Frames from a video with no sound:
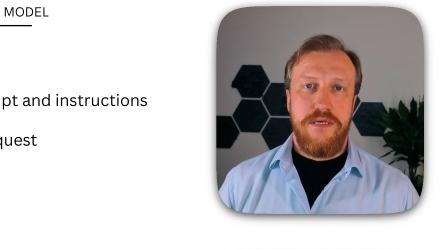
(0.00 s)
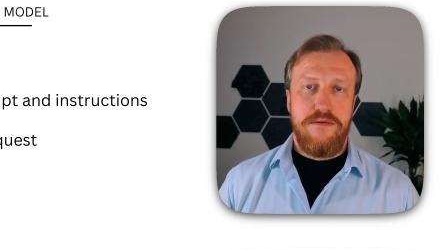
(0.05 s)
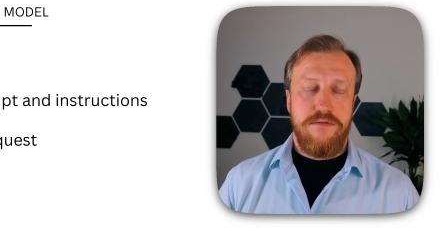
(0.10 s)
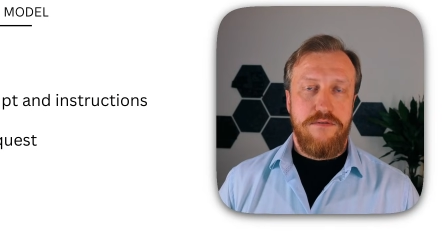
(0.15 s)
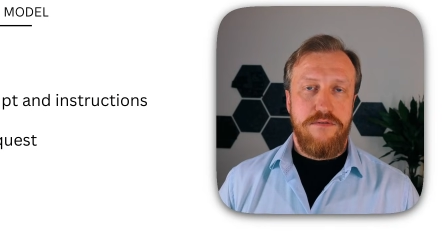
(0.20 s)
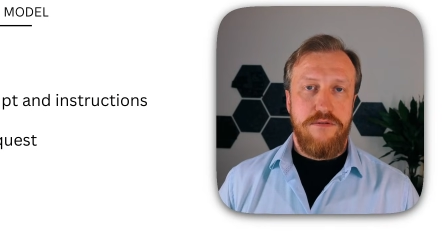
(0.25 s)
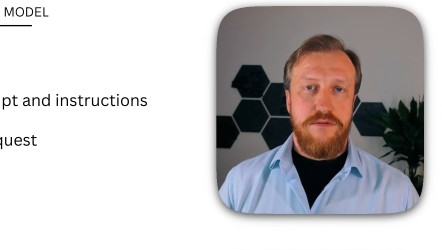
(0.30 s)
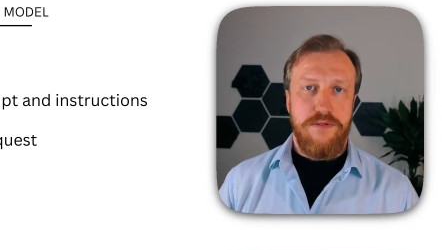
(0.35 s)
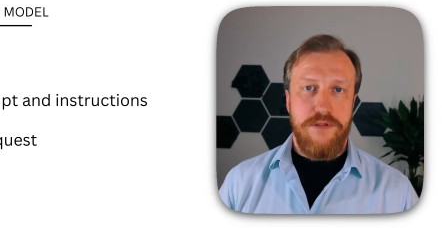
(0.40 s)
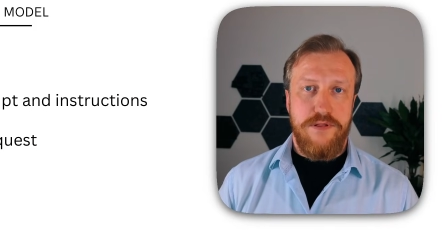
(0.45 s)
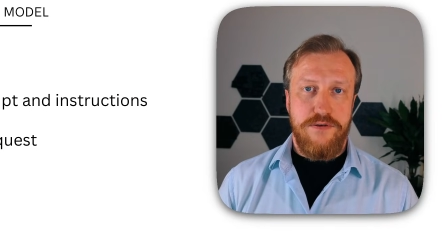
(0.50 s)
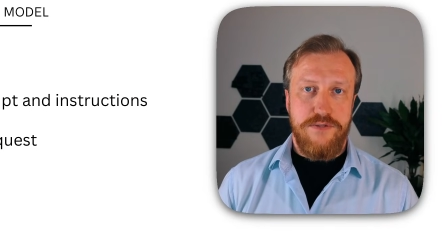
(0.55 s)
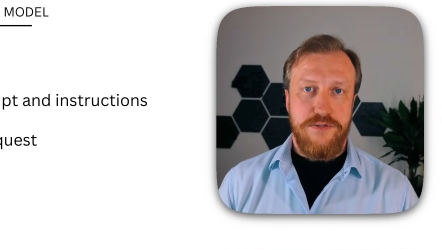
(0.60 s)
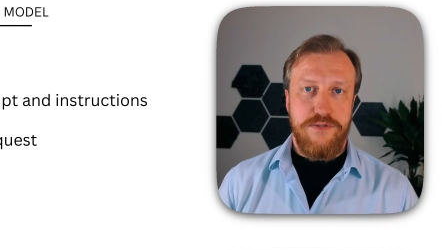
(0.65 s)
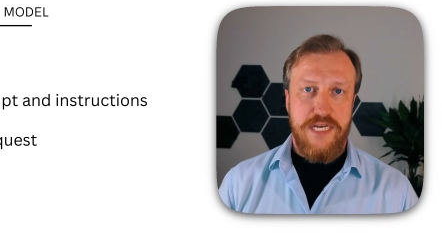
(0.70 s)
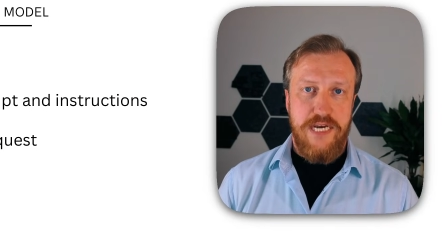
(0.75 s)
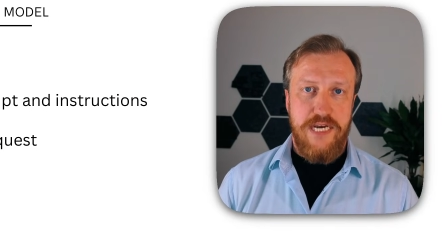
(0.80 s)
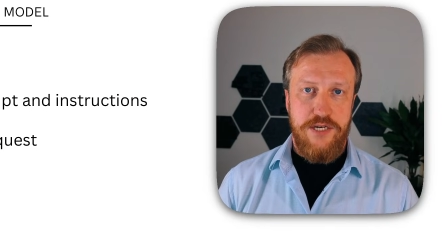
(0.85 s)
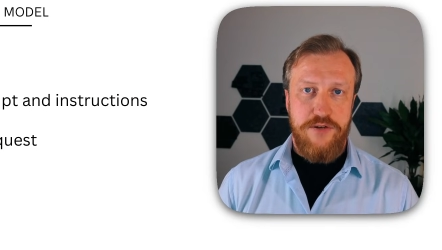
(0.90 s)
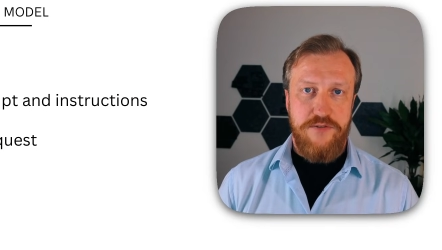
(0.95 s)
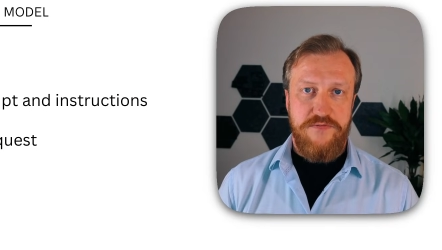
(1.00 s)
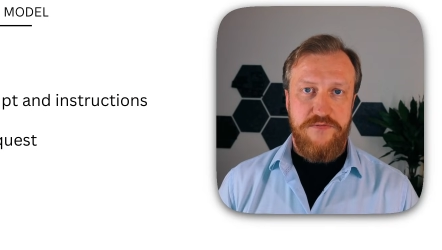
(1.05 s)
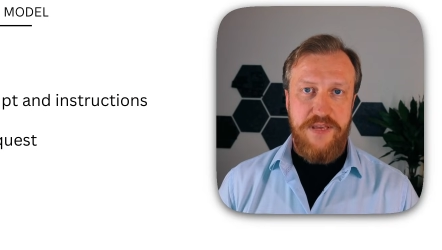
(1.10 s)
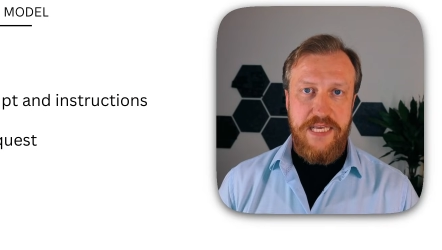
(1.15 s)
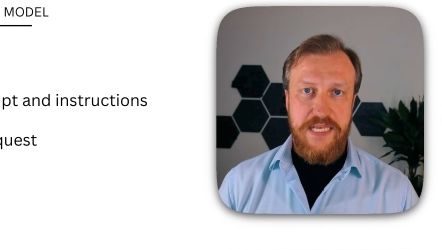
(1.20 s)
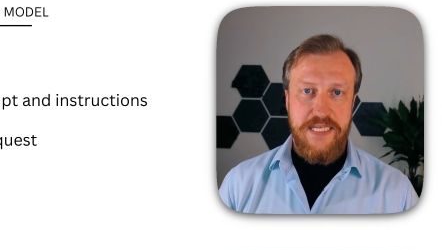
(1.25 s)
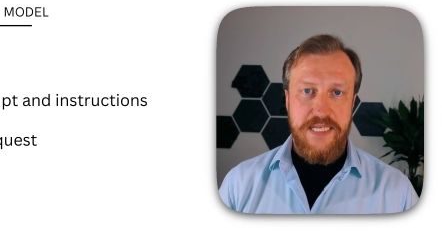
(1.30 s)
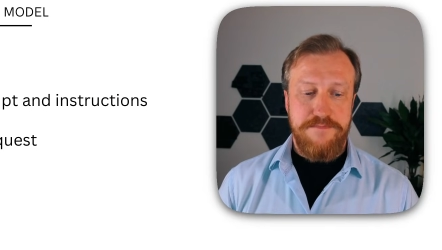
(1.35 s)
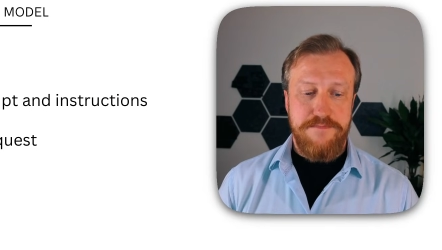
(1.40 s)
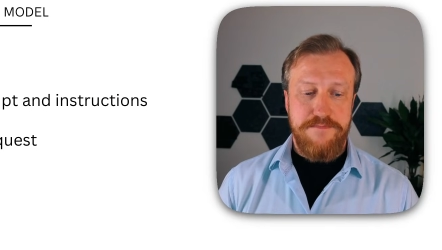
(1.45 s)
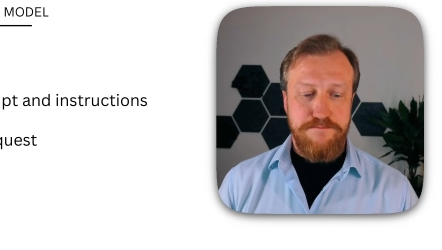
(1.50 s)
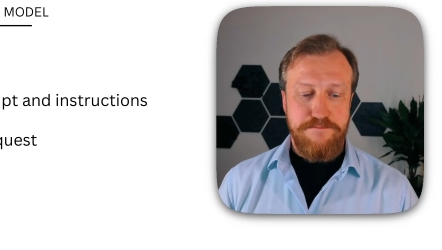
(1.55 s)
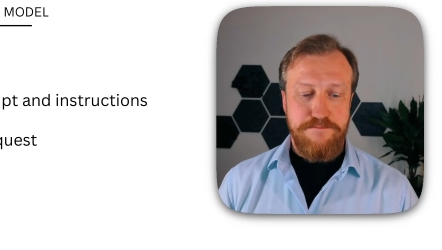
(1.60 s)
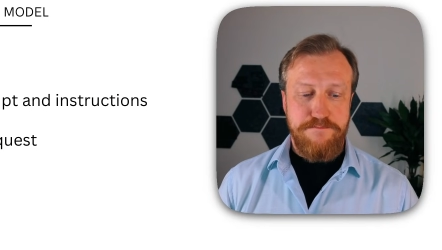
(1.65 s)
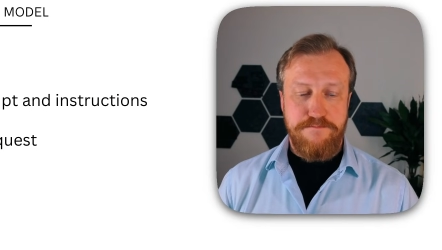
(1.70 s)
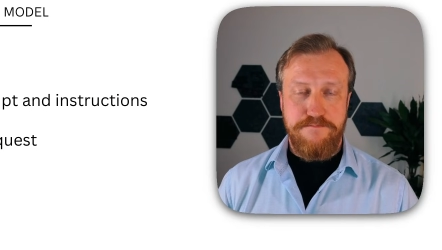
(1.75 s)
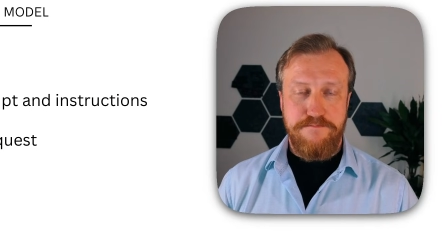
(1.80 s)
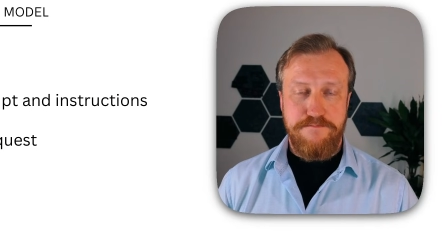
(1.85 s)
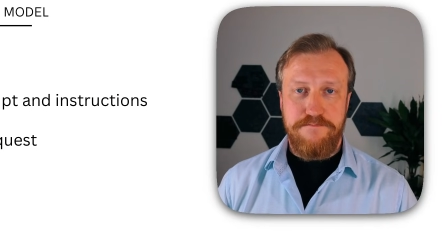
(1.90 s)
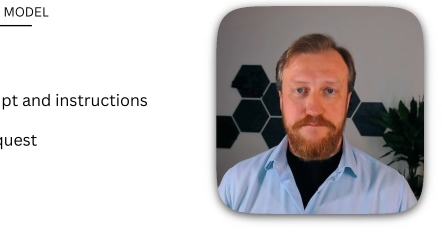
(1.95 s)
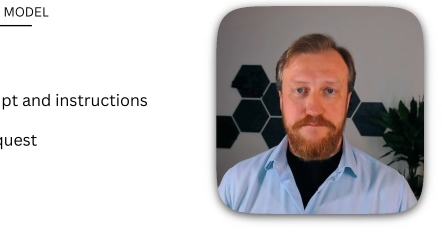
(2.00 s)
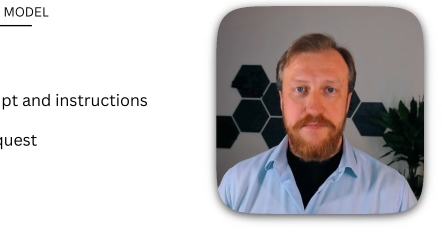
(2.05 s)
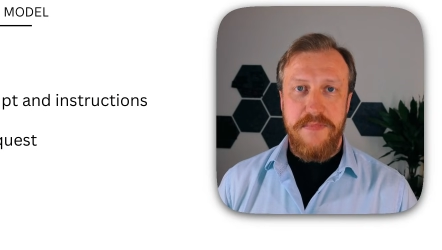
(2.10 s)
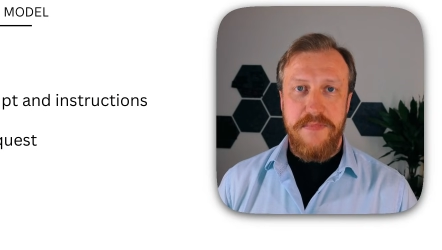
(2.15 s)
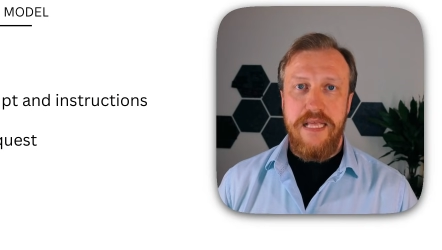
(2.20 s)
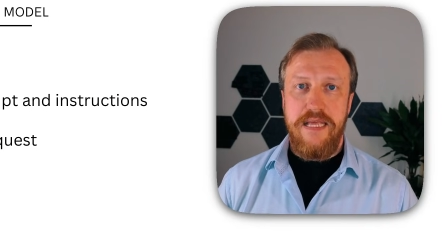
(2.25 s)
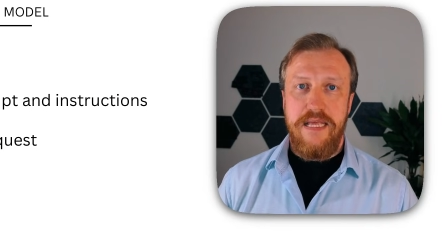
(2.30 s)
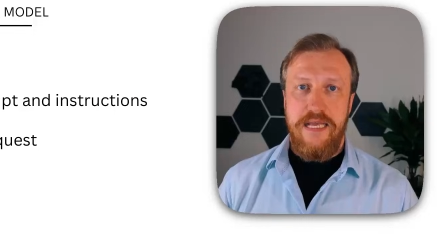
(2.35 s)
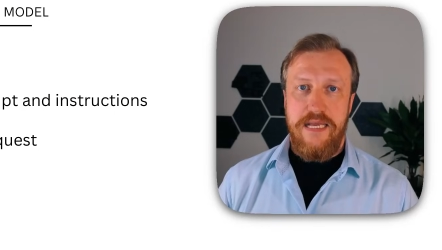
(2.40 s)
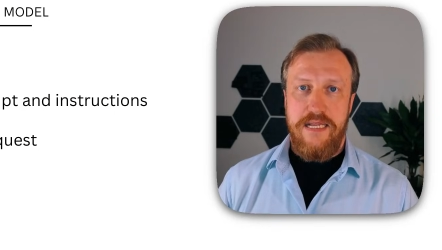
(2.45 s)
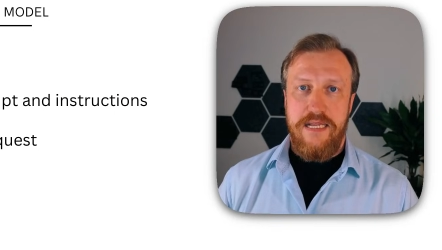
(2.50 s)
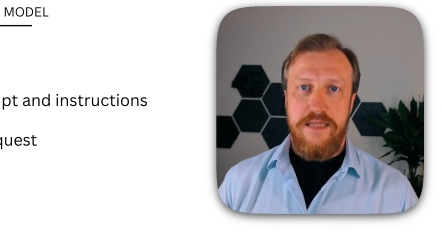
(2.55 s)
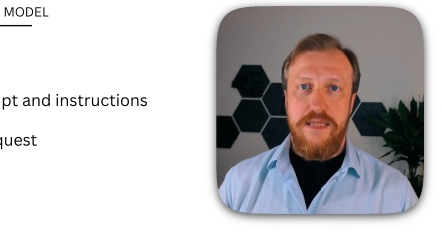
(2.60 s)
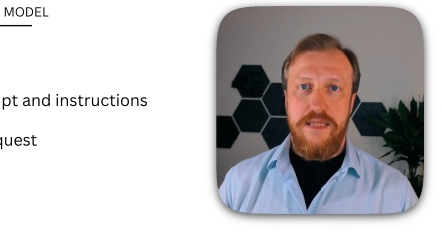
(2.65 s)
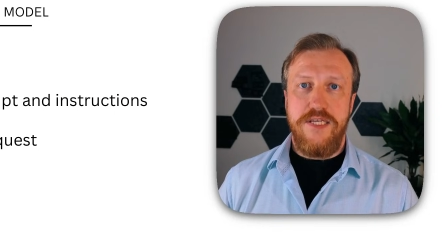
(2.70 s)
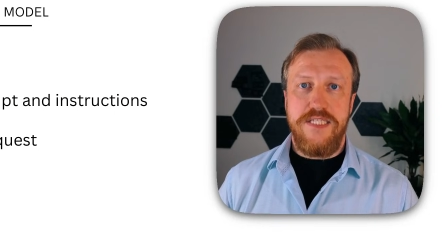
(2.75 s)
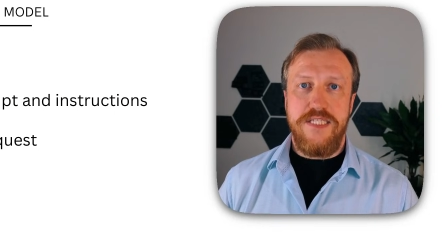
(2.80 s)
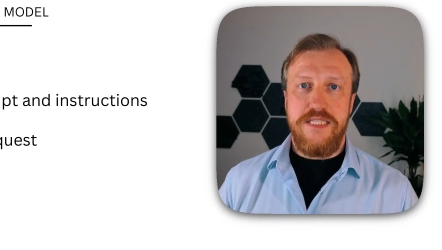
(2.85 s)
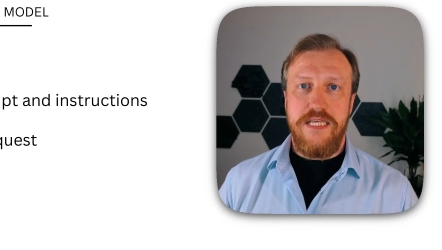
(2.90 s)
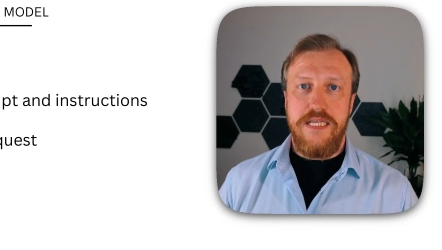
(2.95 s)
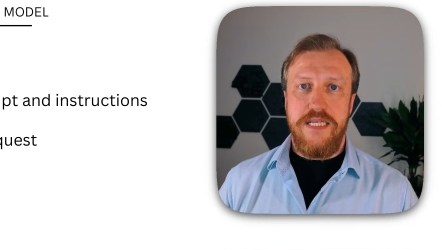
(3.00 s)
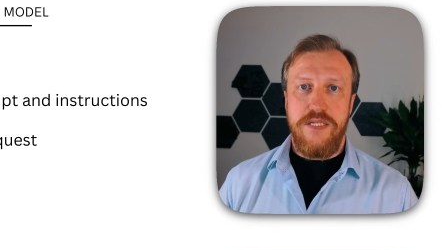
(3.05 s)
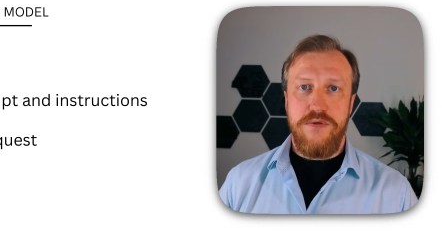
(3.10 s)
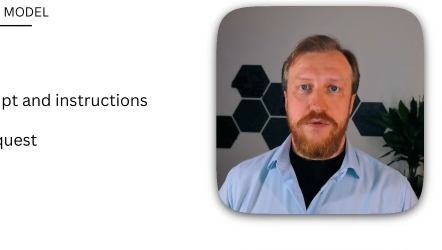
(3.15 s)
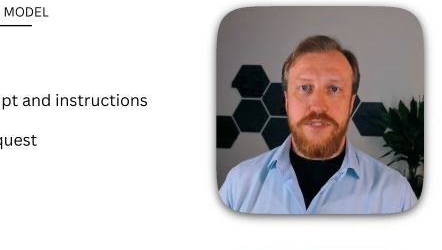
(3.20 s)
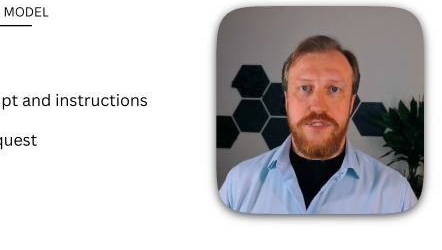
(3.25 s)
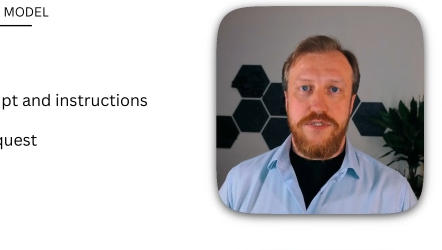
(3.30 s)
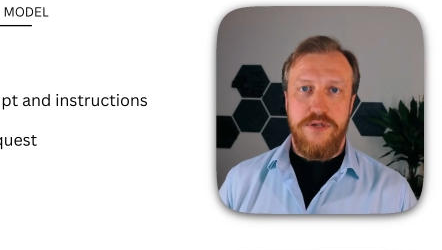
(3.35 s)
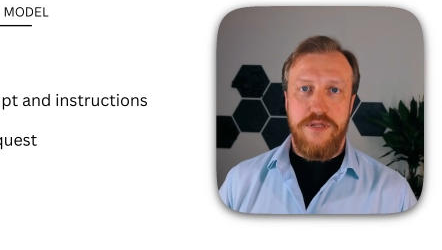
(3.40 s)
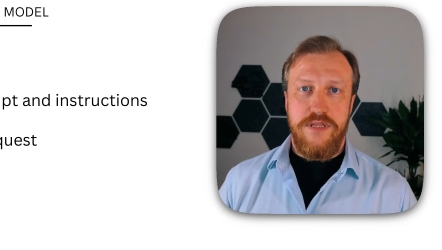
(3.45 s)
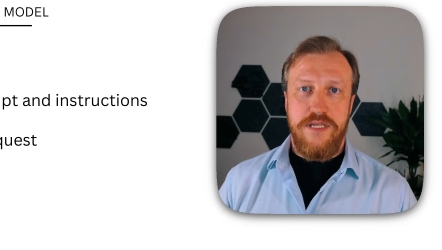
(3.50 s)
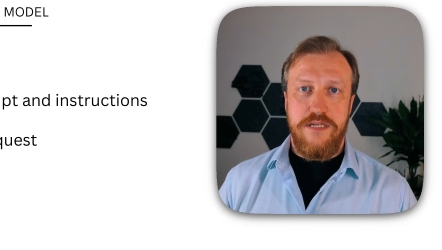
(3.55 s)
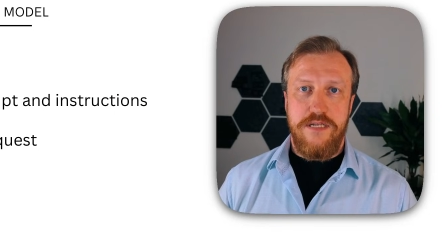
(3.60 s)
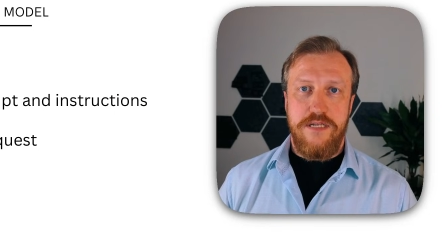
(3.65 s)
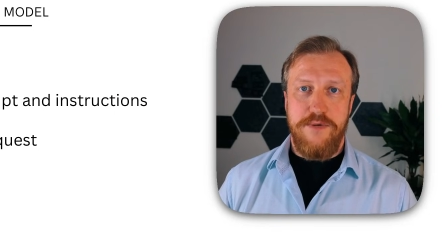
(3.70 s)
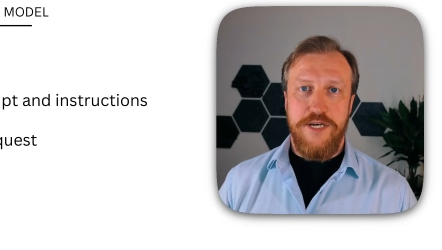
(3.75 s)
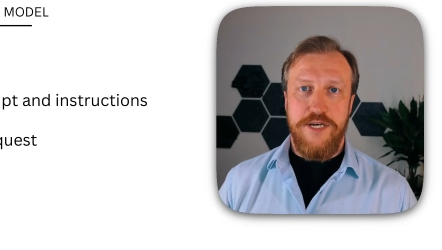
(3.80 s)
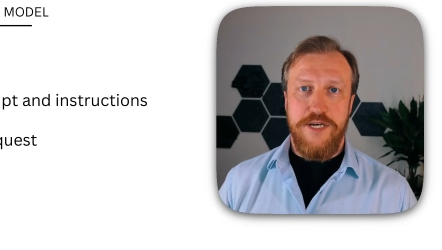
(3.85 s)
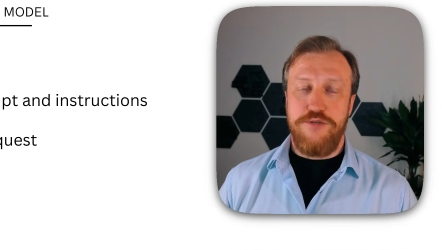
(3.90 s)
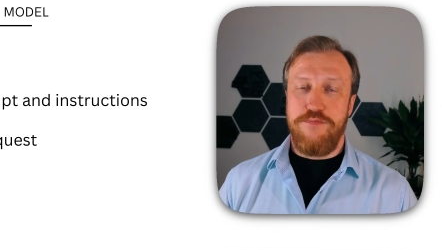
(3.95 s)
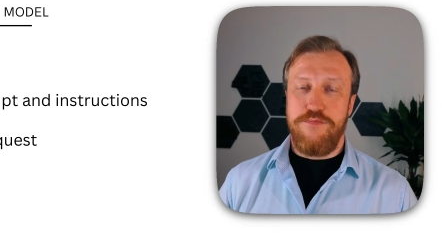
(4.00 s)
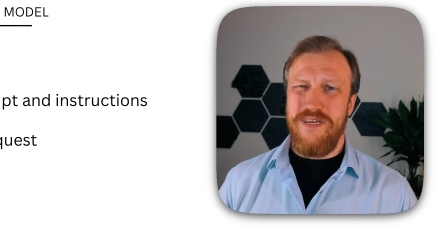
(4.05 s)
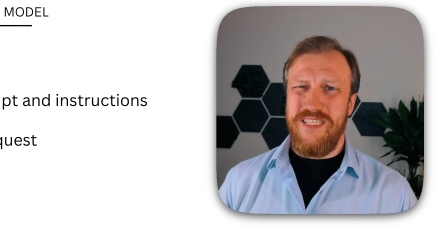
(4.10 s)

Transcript: all those kind of things. At first that looks not that much,